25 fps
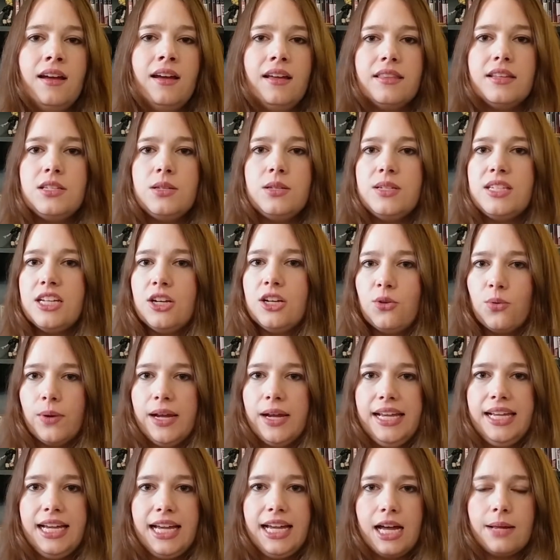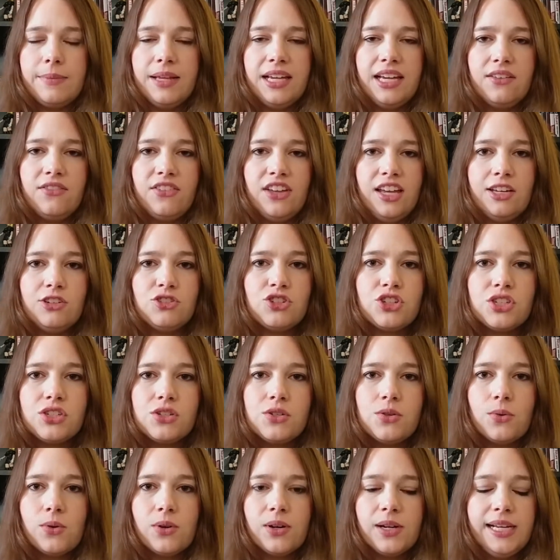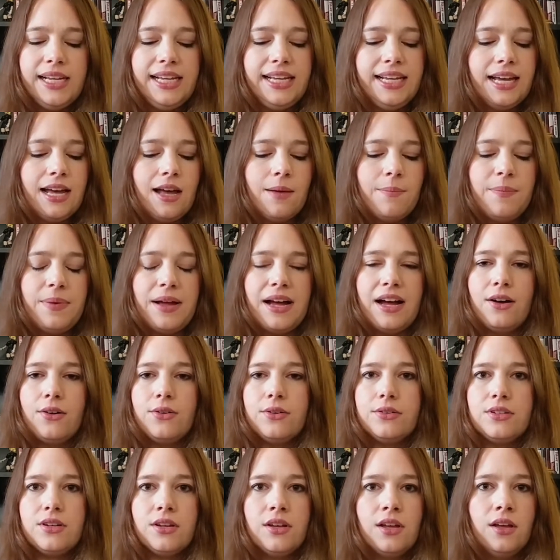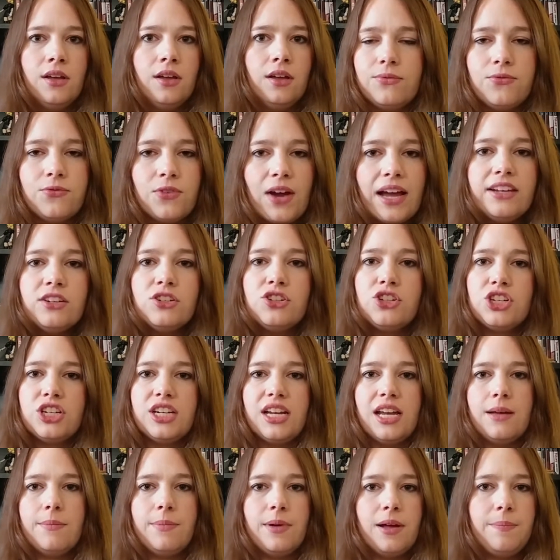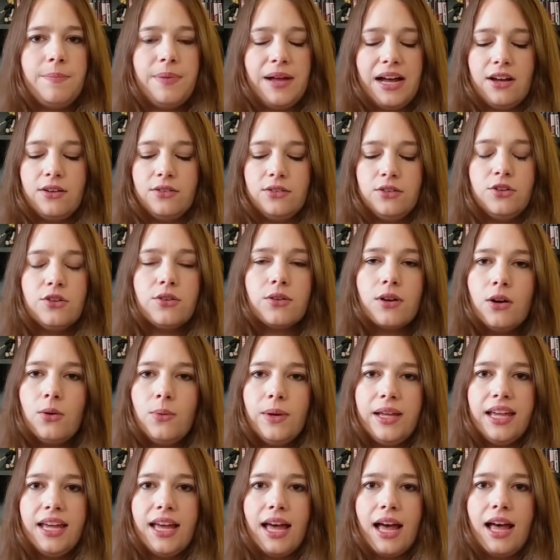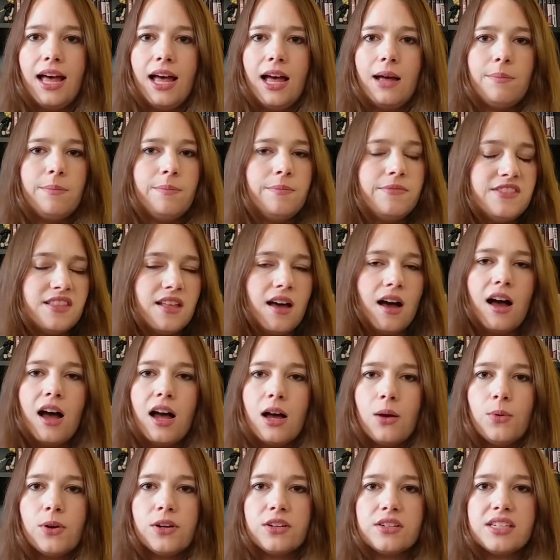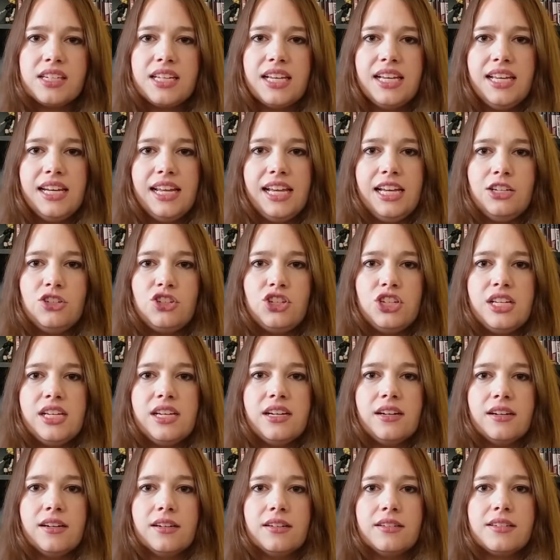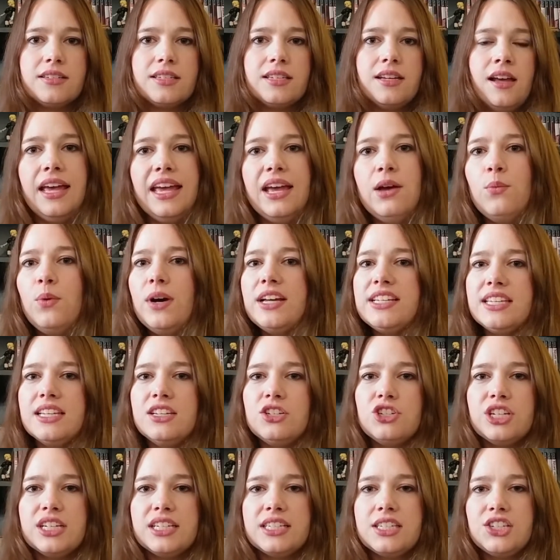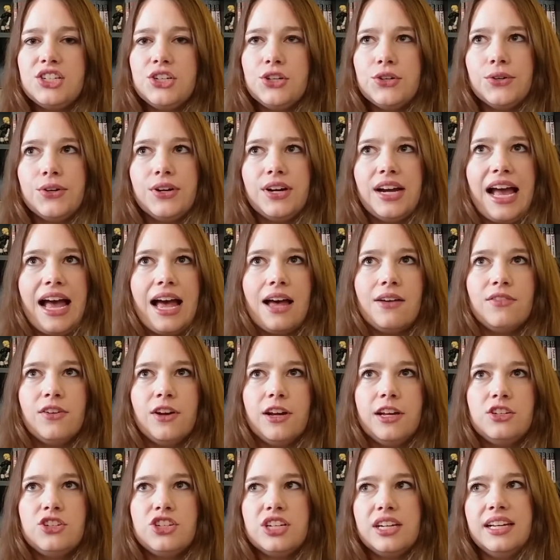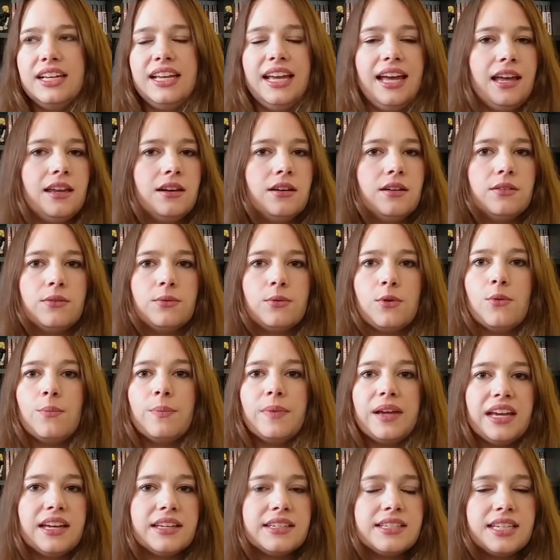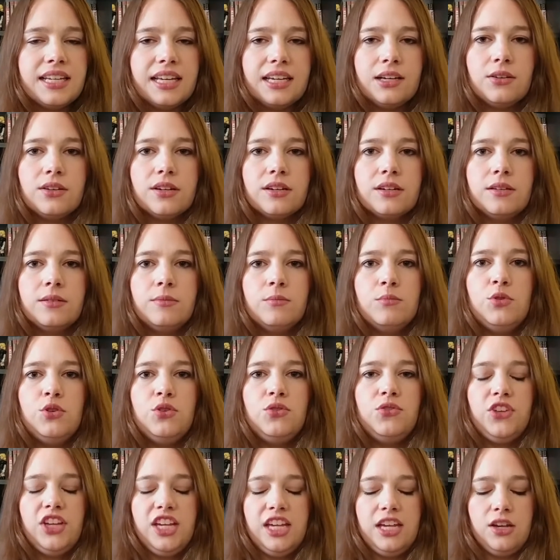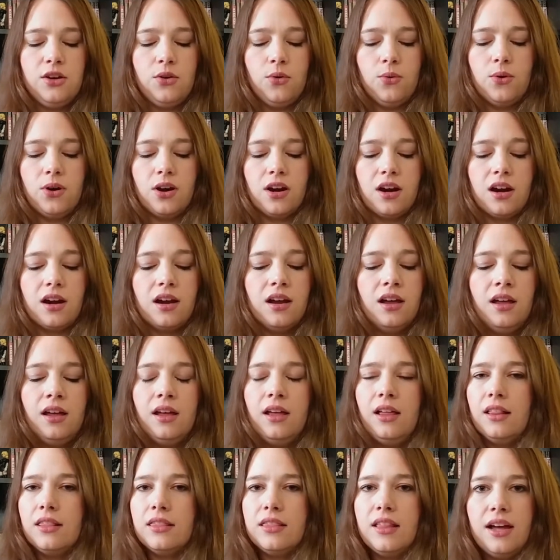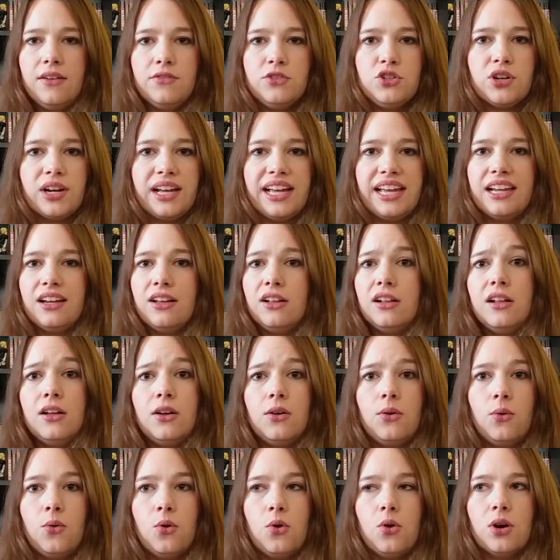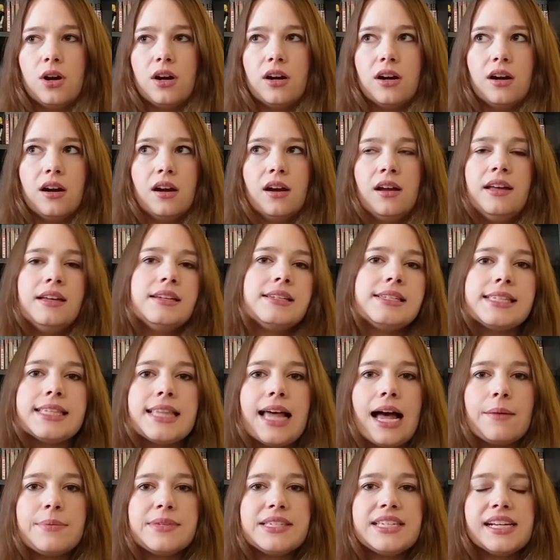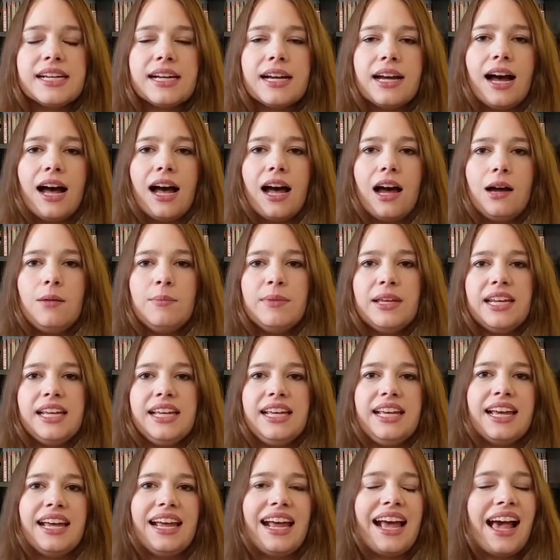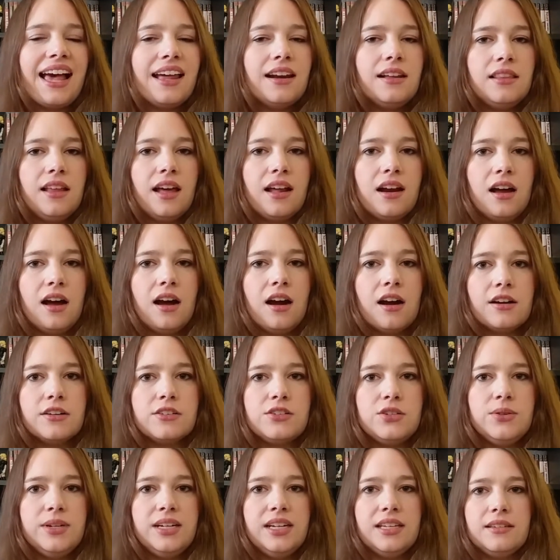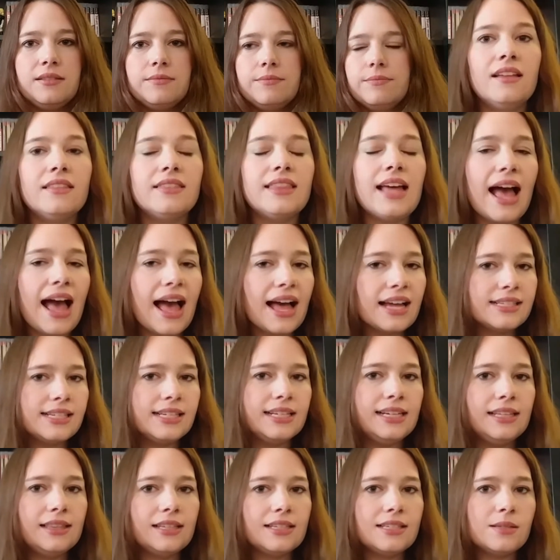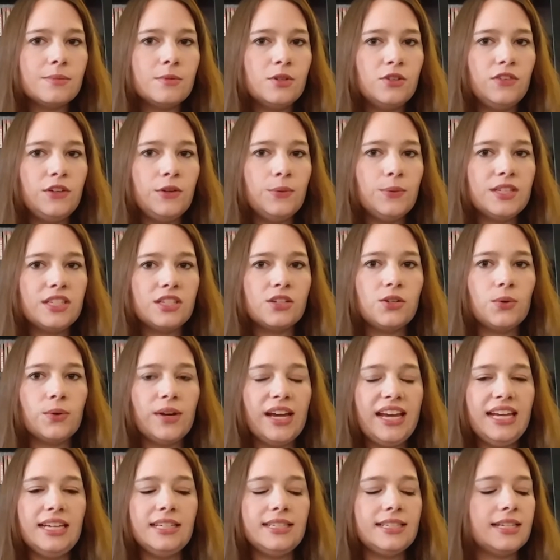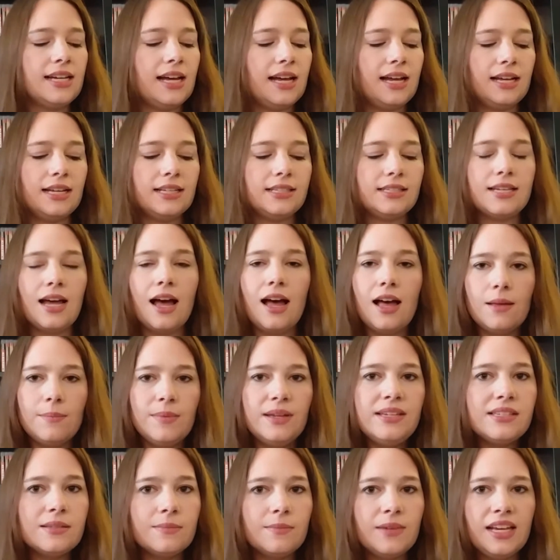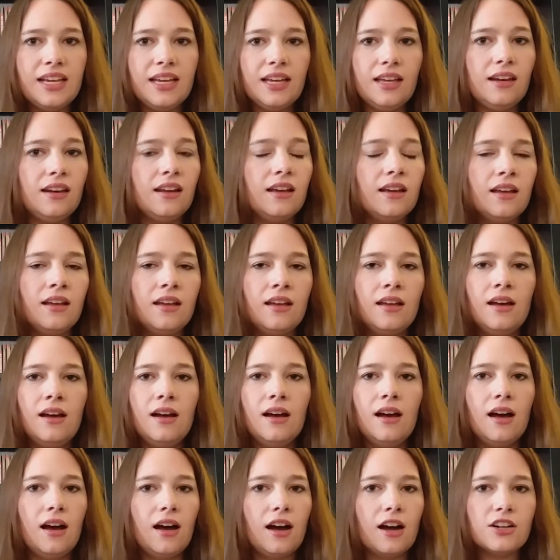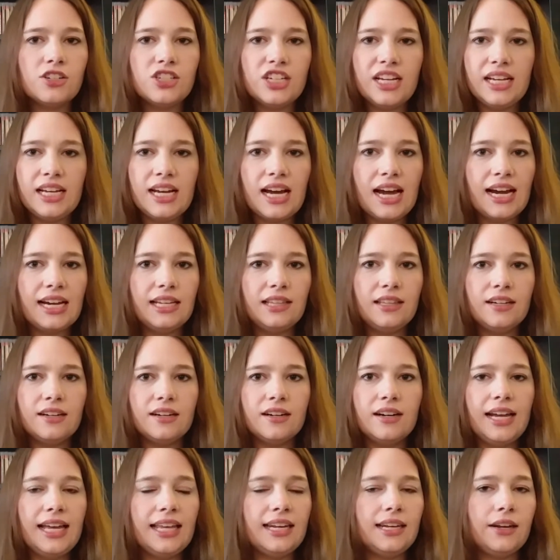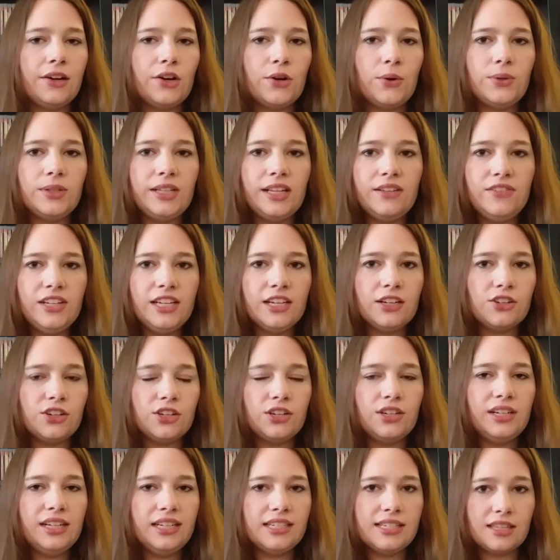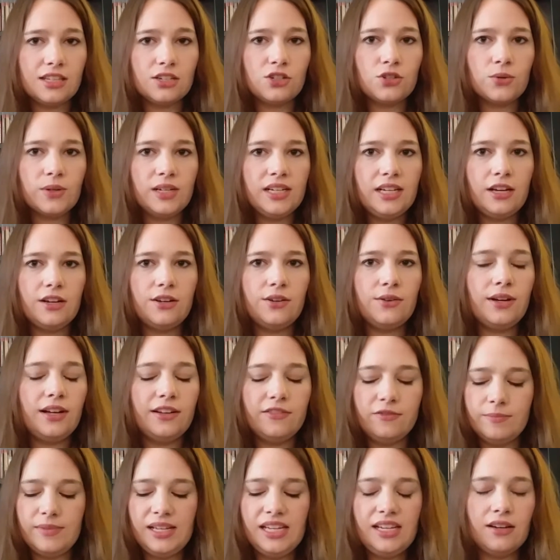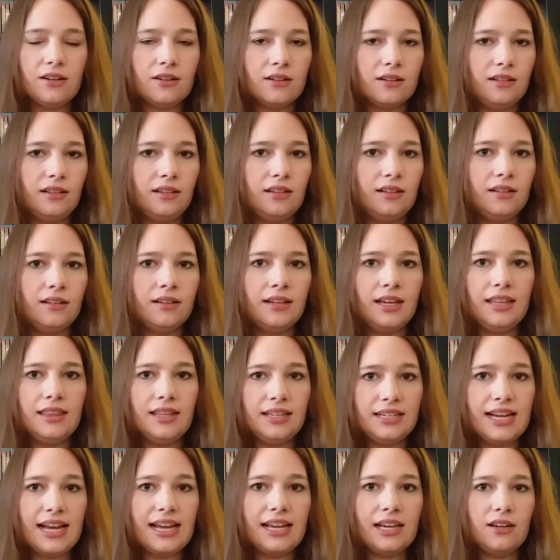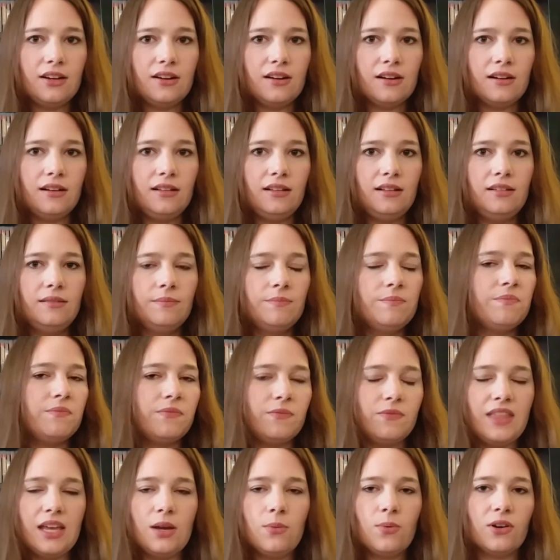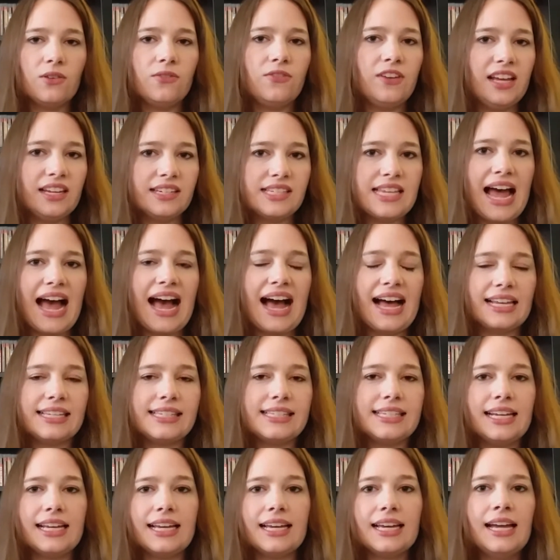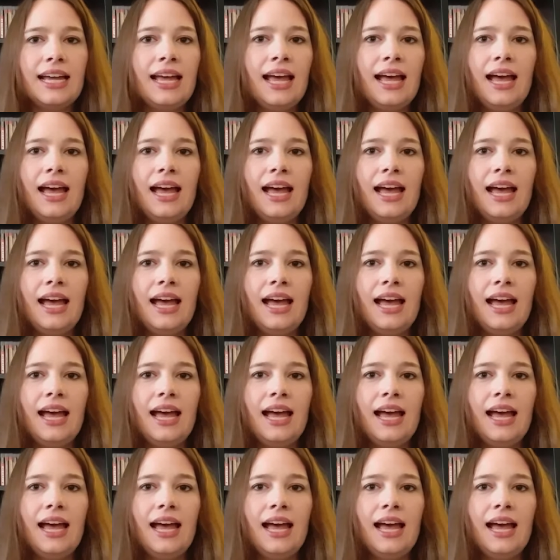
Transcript: This was a great coming of age story about friendship, about growing up, awkward teenage years. It wasn't just your average, again, romantic movie or love triangle or slapstick comedy. It had a lot of heart to it. The acting in this movie was great. Thomas Mann, RJ Kyler, and Olivia Cooke as the trio of Me, Earl, and the Dying Girl. They were fantastic.